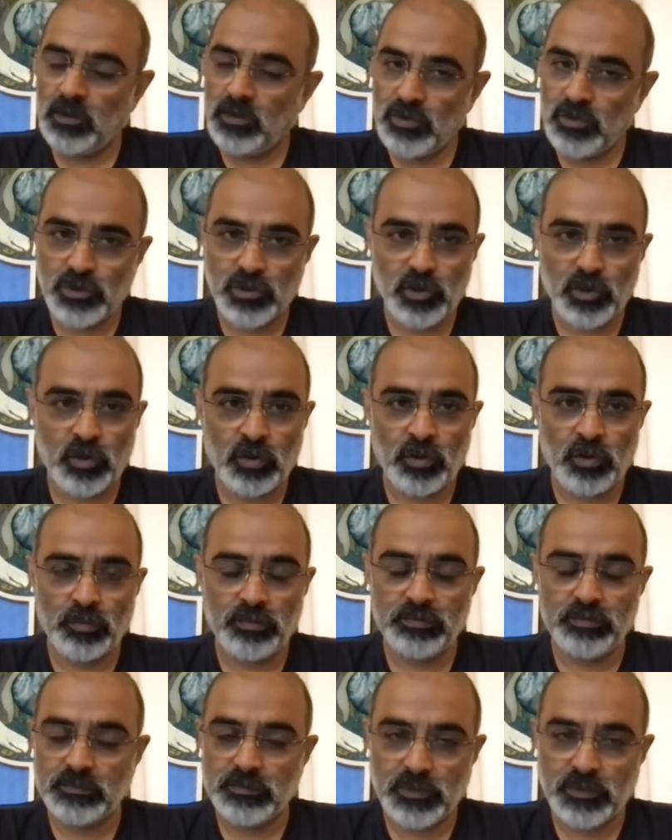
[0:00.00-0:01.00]

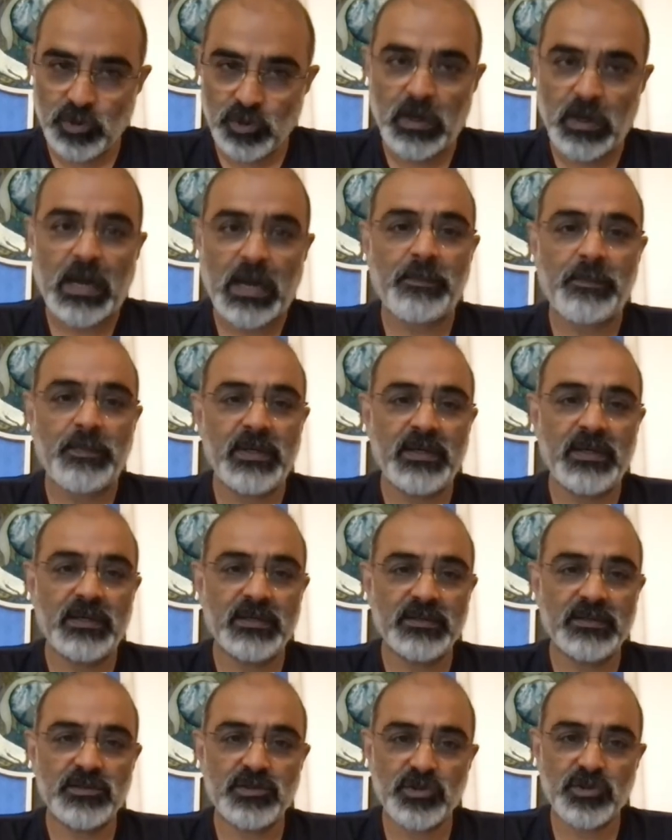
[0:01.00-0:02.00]
So, so happy,
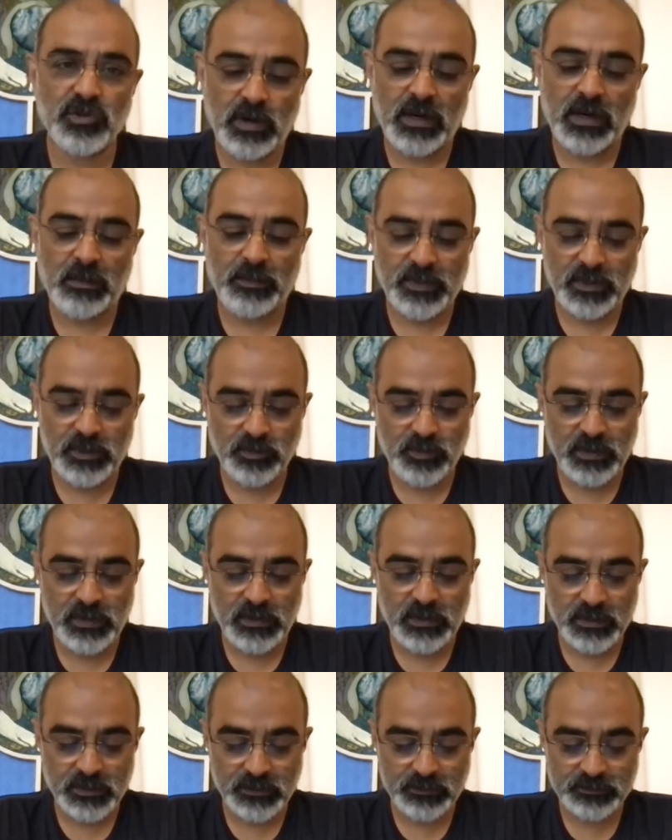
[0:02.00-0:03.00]
so happy to be
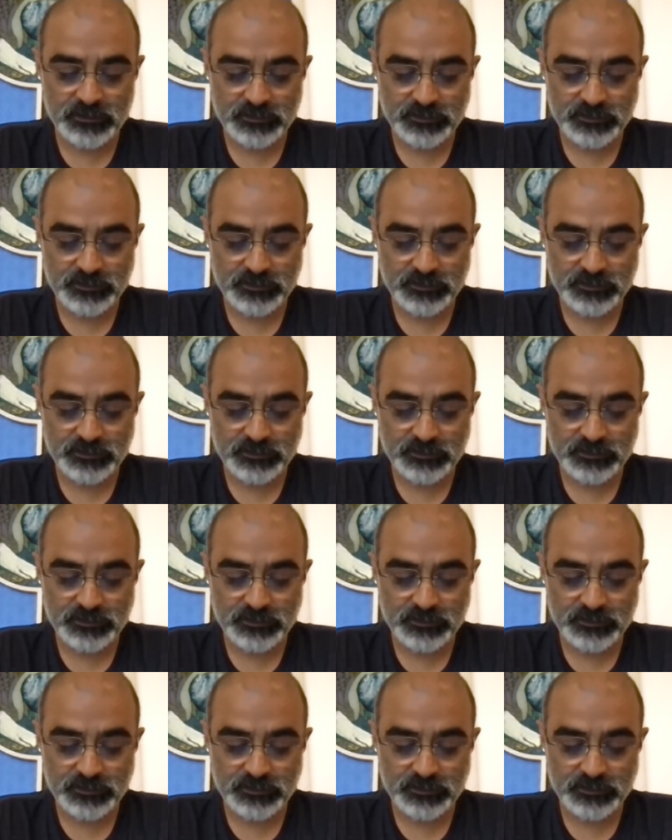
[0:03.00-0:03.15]
here.